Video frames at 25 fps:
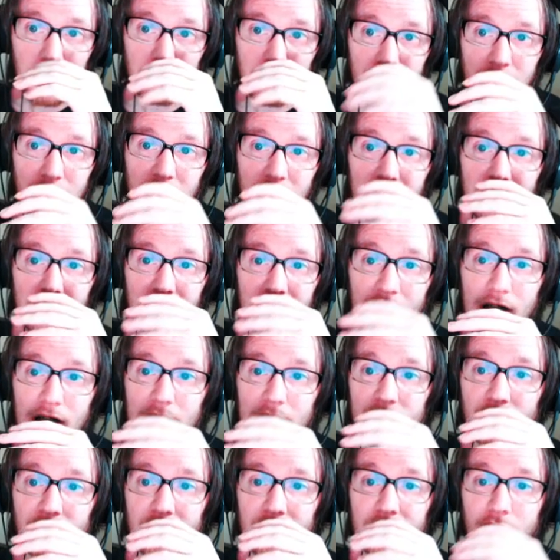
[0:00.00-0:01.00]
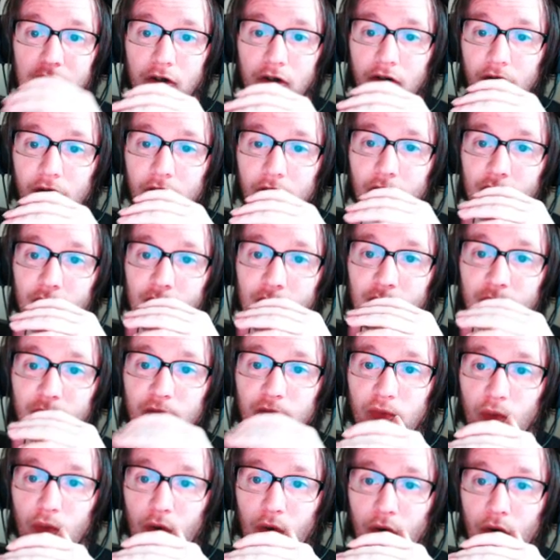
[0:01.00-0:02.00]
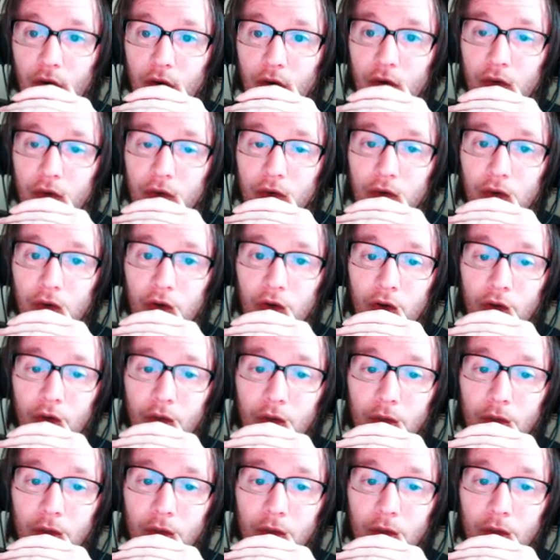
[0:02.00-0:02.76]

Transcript: going to have it go through